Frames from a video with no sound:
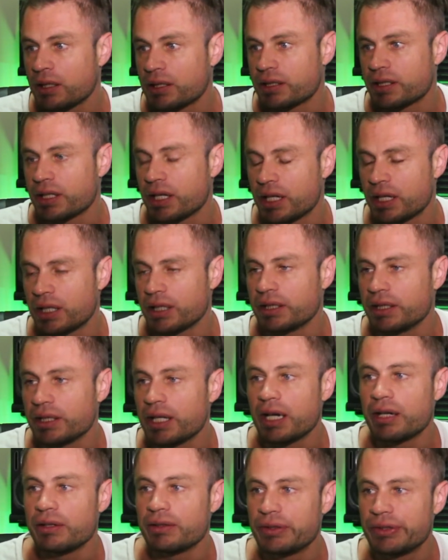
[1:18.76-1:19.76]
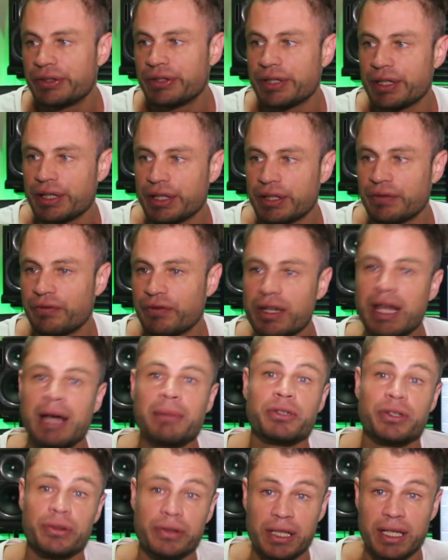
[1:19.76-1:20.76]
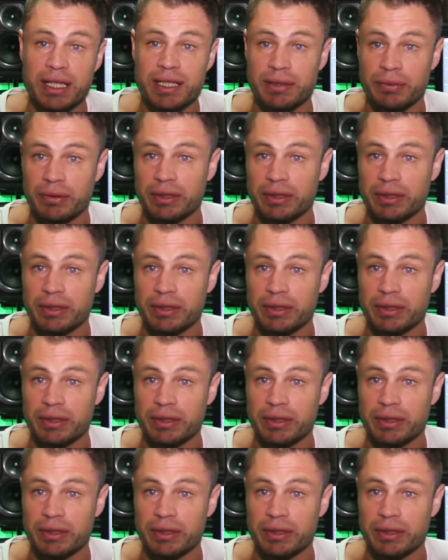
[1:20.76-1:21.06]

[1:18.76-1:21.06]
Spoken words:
So, it's for them to release